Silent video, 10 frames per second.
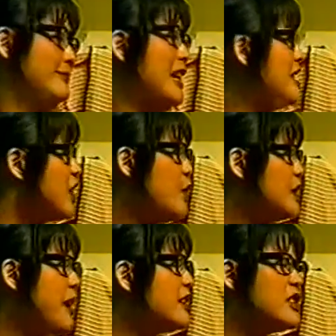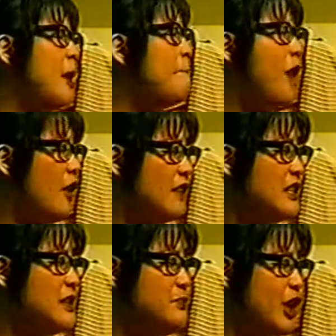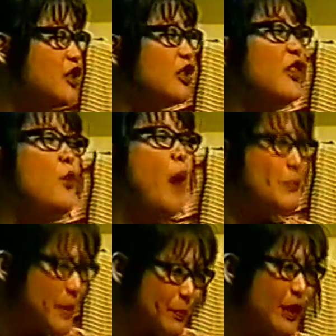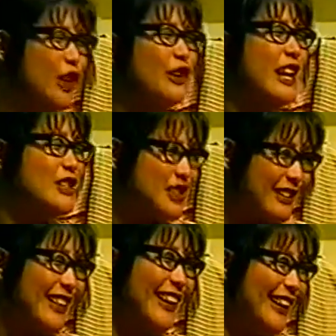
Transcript: Now this always made such a marvelous impression on the white people congregation.